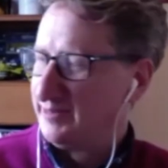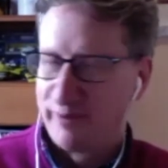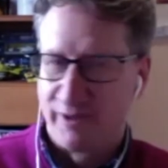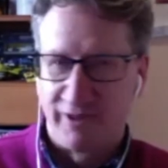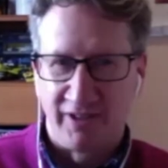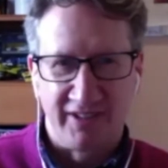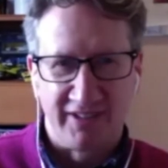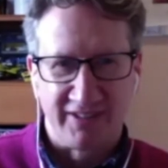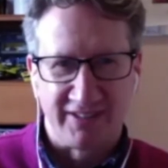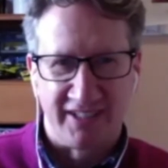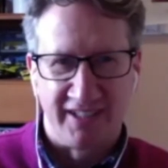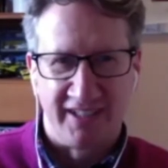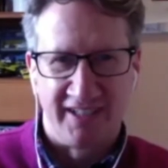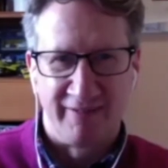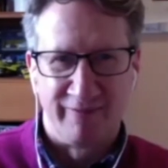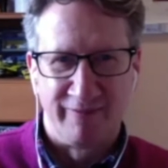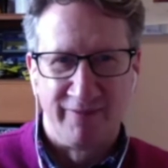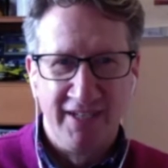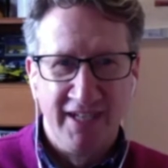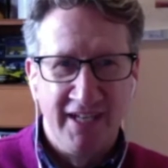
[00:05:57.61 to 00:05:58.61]
But
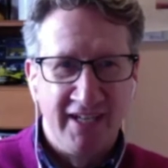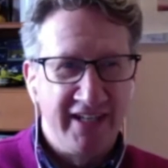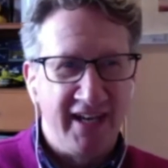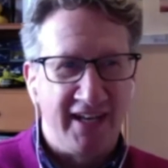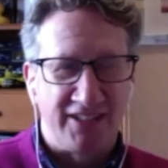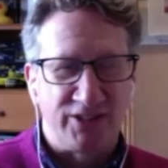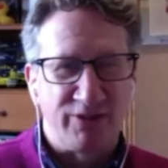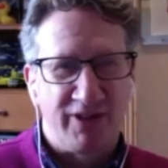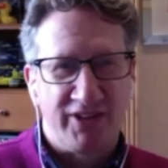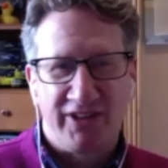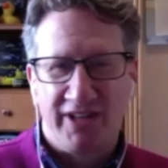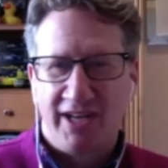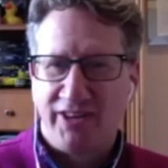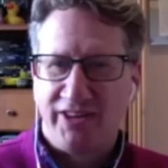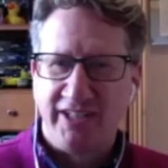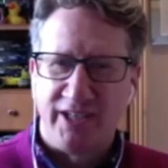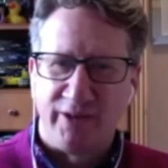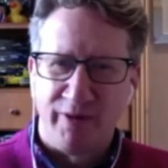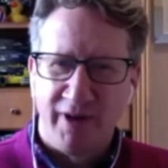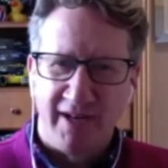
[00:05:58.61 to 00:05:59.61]
so I
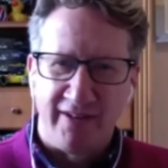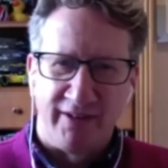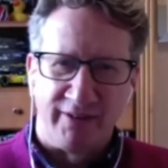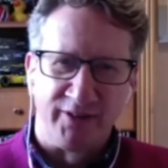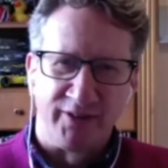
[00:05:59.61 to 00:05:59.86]
think you're right, though.